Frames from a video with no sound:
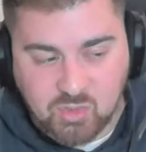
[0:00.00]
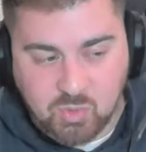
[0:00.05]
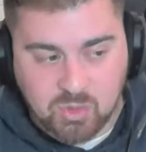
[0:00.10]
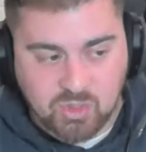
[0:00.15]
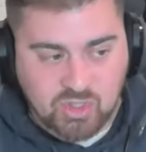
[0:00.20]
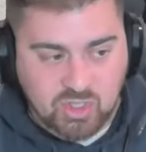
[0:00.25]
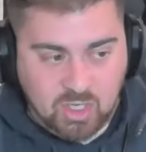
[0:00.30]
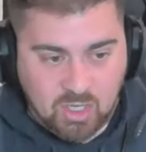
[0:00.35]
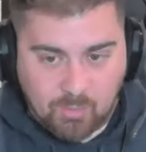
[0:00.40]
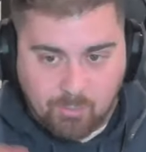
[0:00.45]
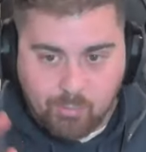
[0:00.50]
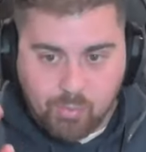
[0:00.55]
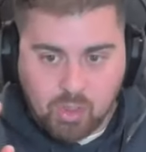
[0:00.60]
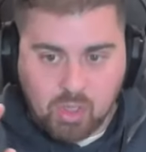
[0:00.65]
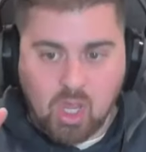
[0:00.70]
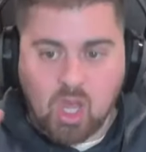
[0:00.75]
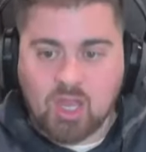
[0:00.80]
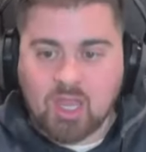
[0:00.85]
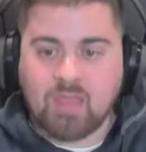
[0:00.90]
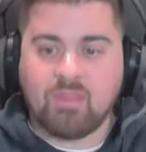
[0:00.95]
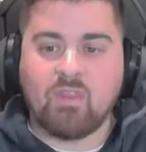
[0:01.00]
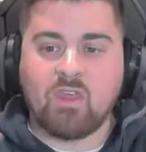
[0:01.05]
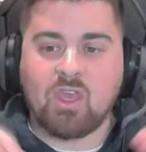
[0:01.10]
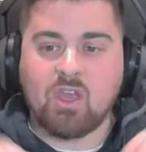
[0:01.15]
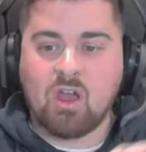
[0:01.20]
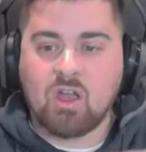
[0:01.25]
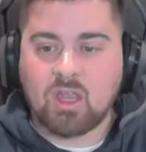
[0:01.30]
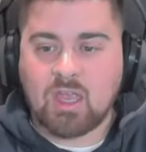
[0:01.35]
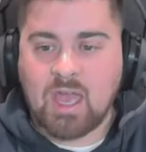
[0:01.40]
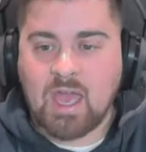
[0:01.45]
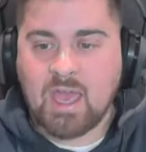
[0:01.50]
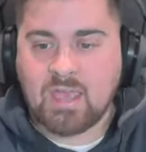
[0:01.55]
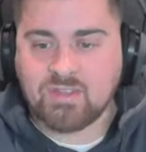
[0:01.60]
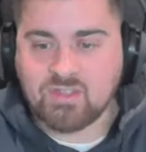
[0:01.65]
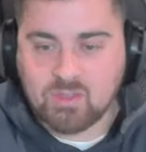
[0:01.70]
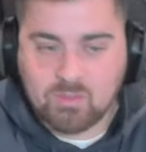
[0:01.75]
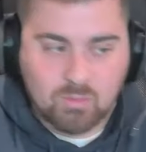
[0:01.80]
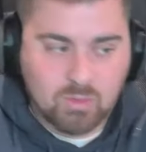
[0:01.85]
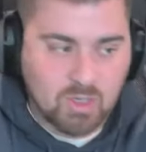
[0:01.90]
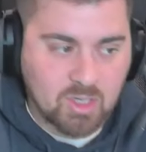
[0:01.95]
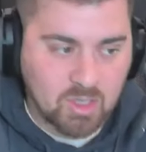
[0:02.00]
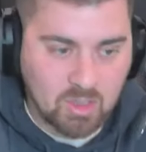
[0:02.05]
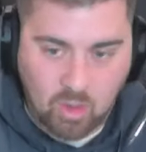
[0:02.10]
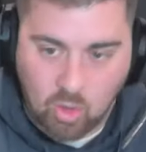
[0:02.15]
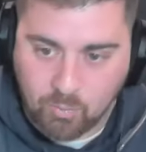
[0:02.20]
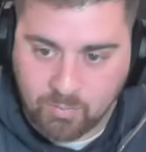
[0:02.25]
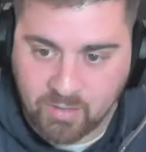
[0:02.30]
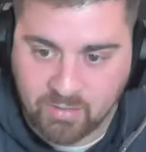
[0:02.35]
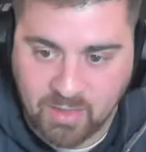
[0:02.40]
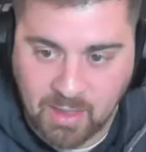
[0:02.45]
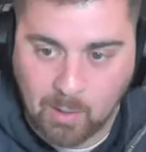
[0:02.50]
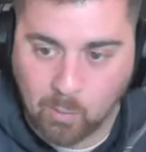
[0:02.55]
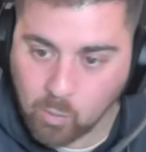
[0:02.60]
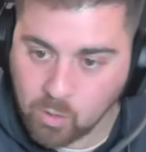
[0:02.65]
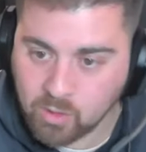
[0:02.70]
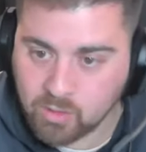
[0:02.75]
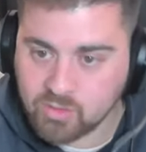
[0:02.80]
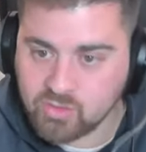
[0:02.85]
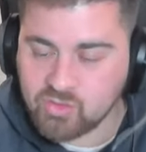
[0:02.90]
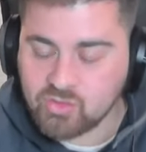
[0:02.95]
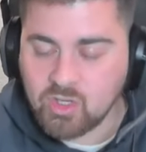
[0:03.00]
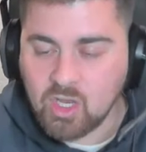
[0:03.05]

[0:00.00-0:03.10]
We're just going to plug in the young guys and we're going to hope that that works.